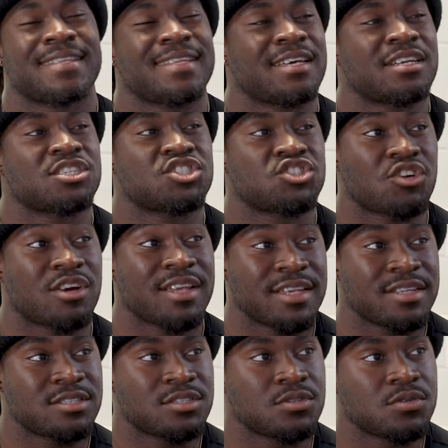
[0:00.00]
led
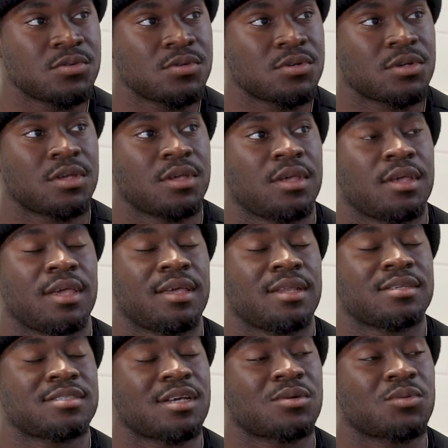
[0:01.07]
astray into,
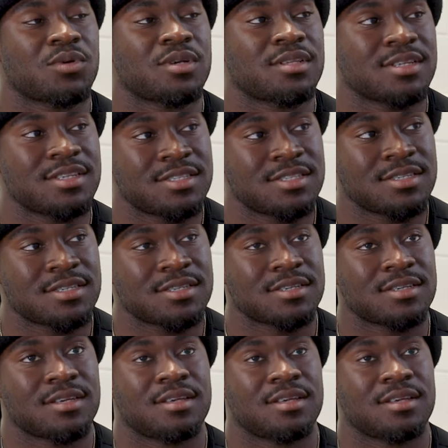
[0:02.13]
and it's unrealistic.